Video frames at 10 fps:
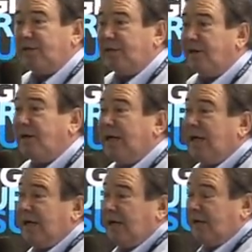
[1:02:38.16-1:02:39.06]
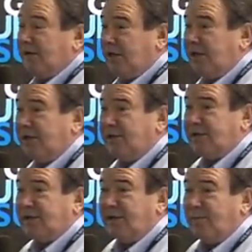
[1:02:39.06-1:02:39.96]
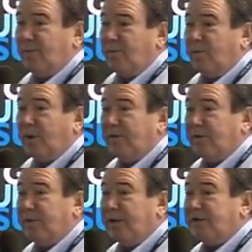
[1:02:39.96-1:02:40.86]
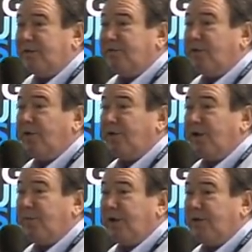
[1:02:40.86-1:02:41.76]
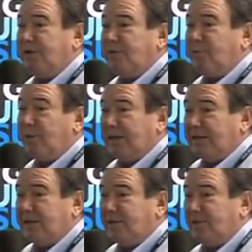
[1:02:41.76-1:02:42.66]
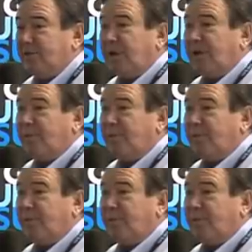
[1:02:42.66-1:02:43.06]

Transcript: that uh, she is um, one of the most, if not the most, practical